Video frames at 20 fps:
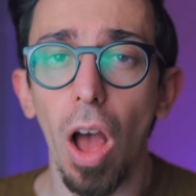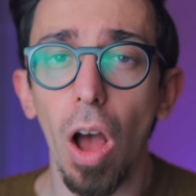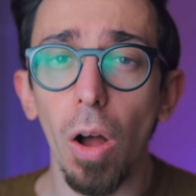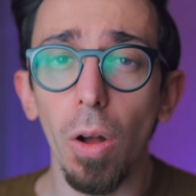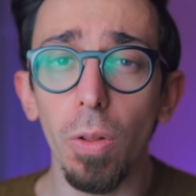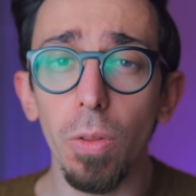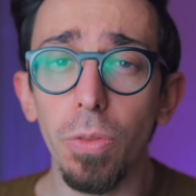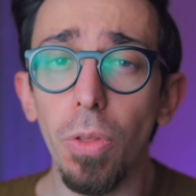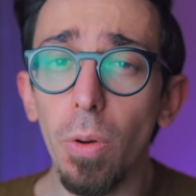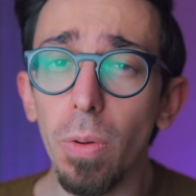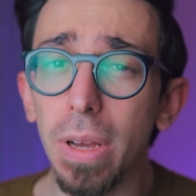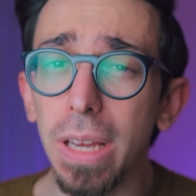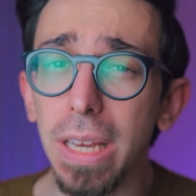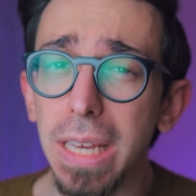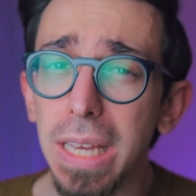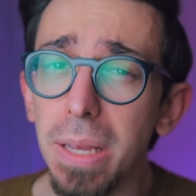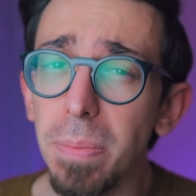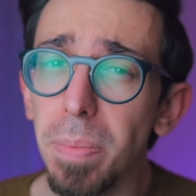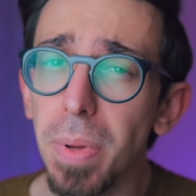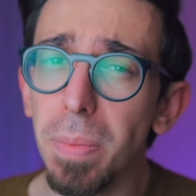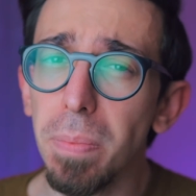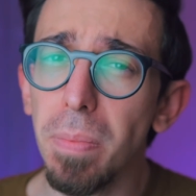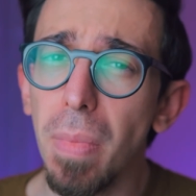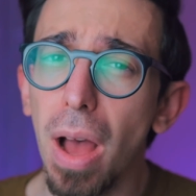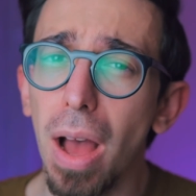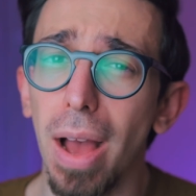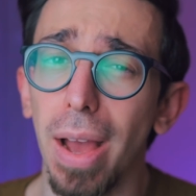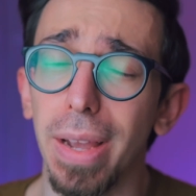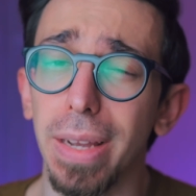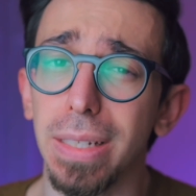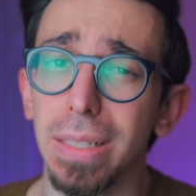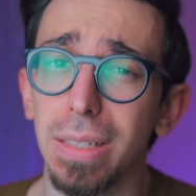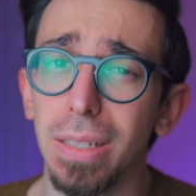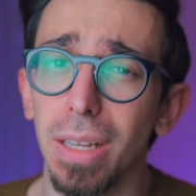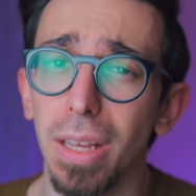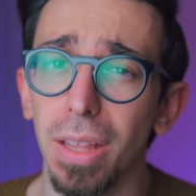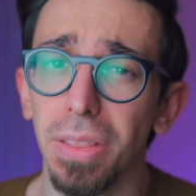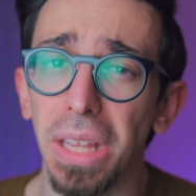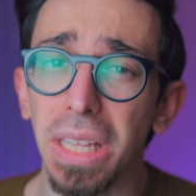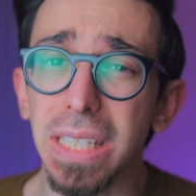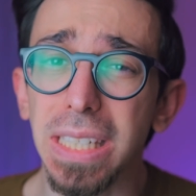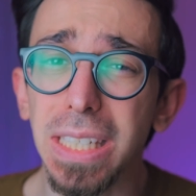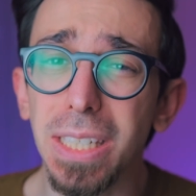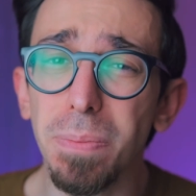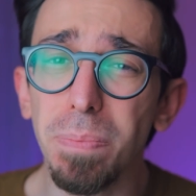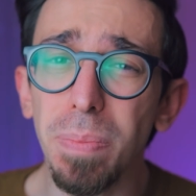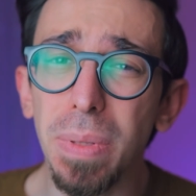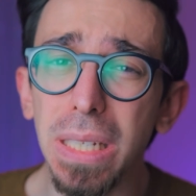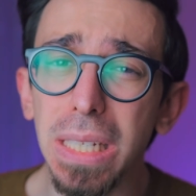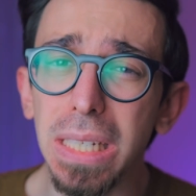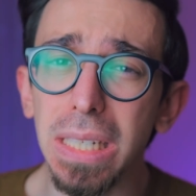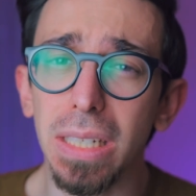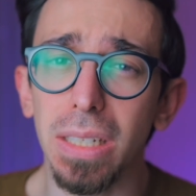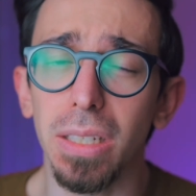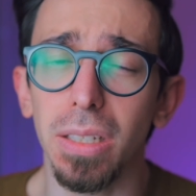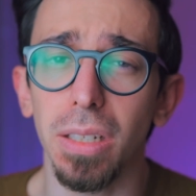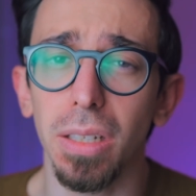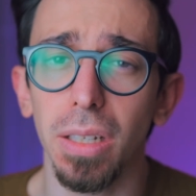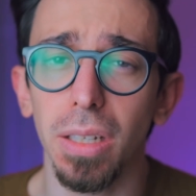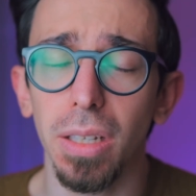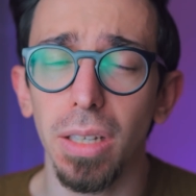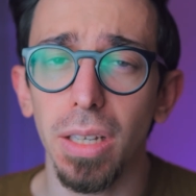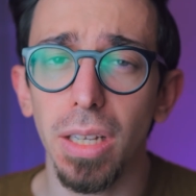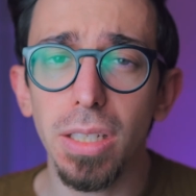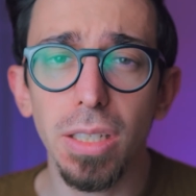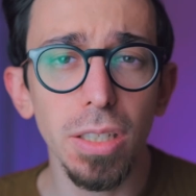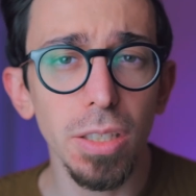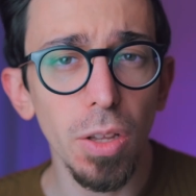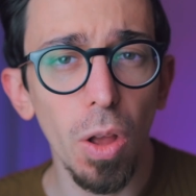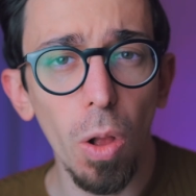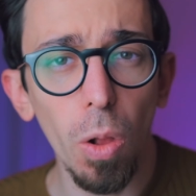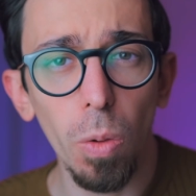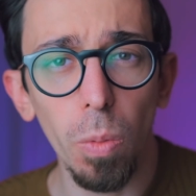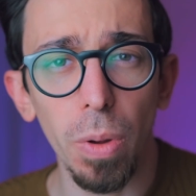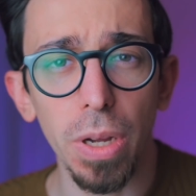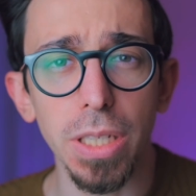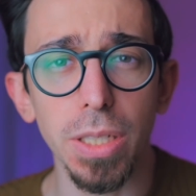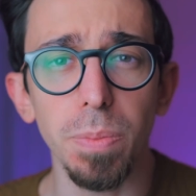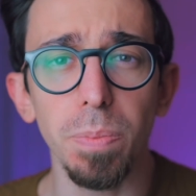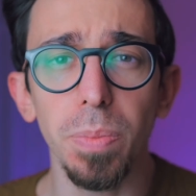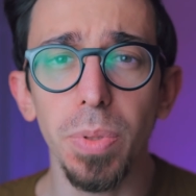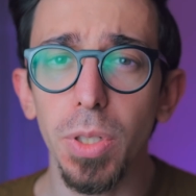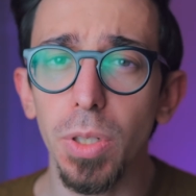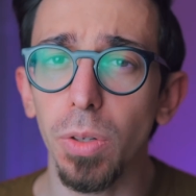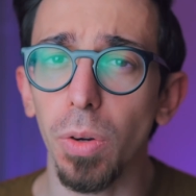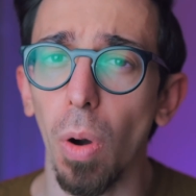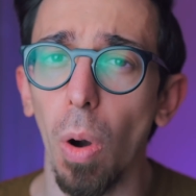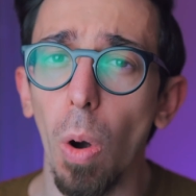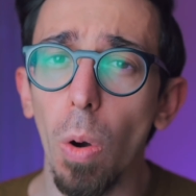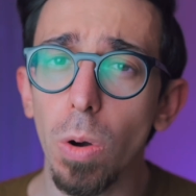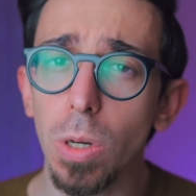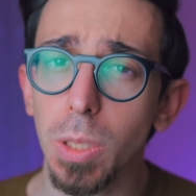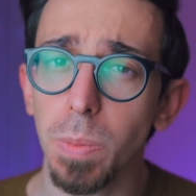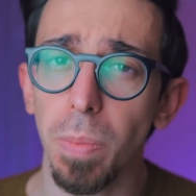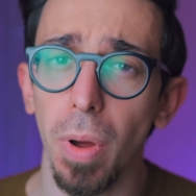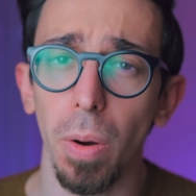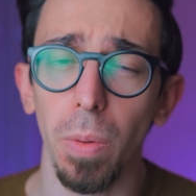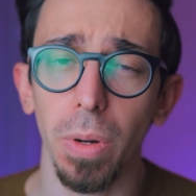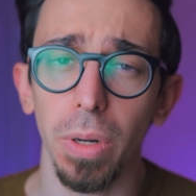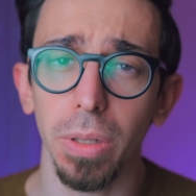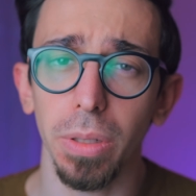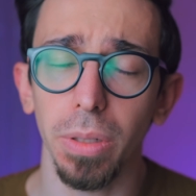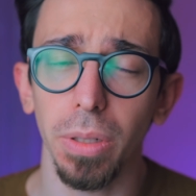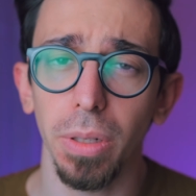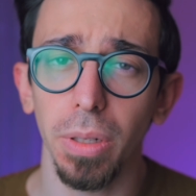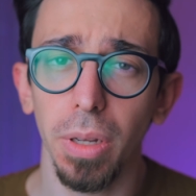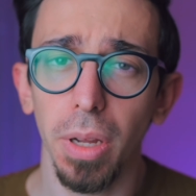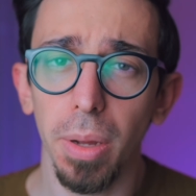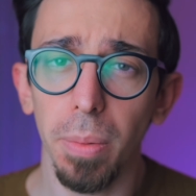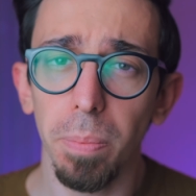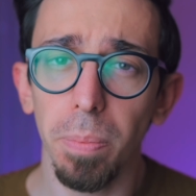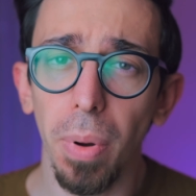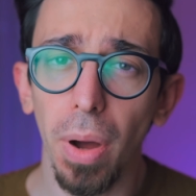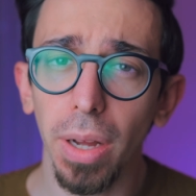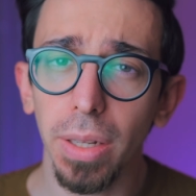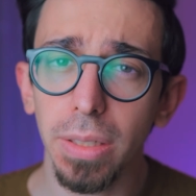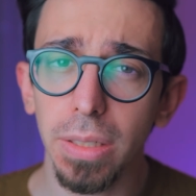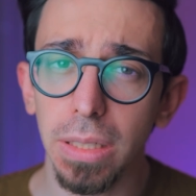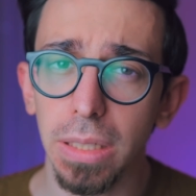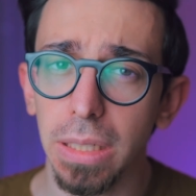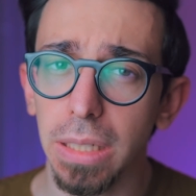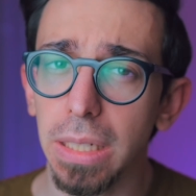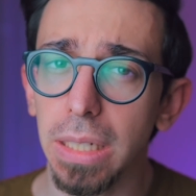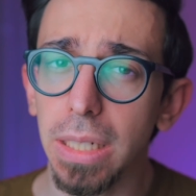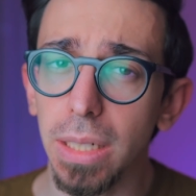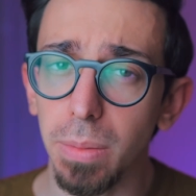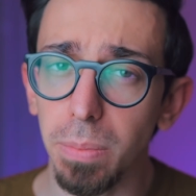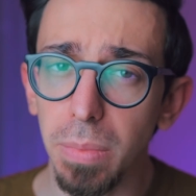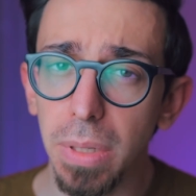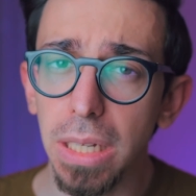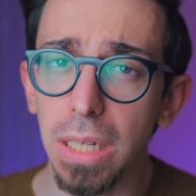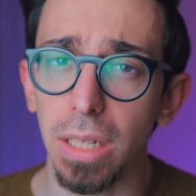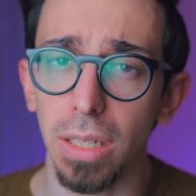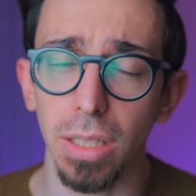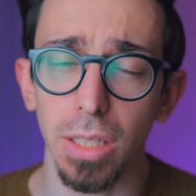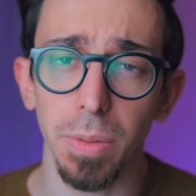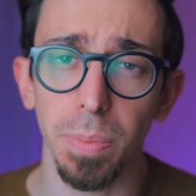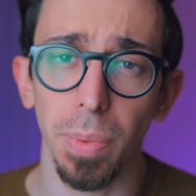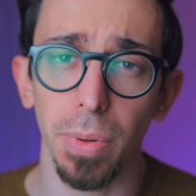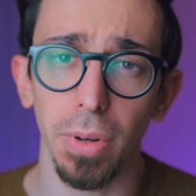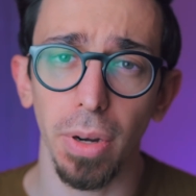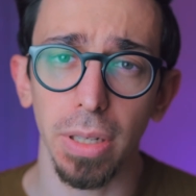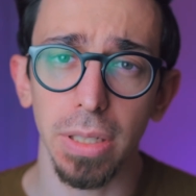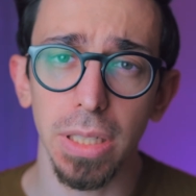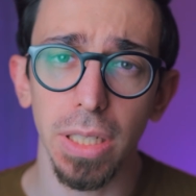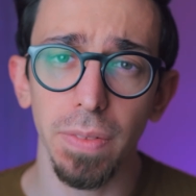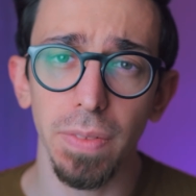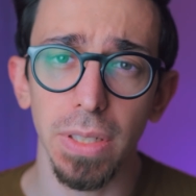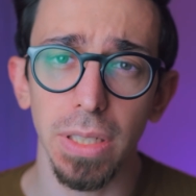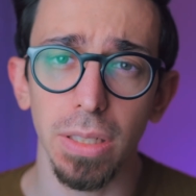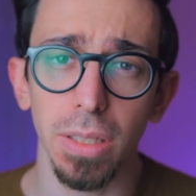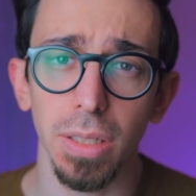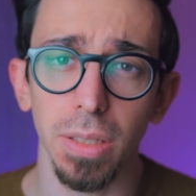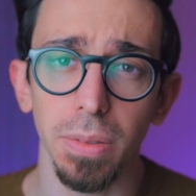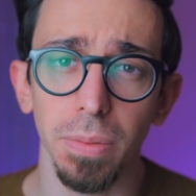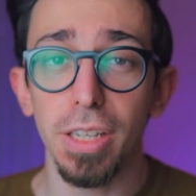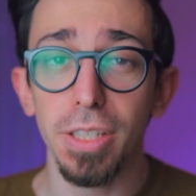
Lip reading: Although keep in mind that speed isn't always pure horsepower, but it means productivity.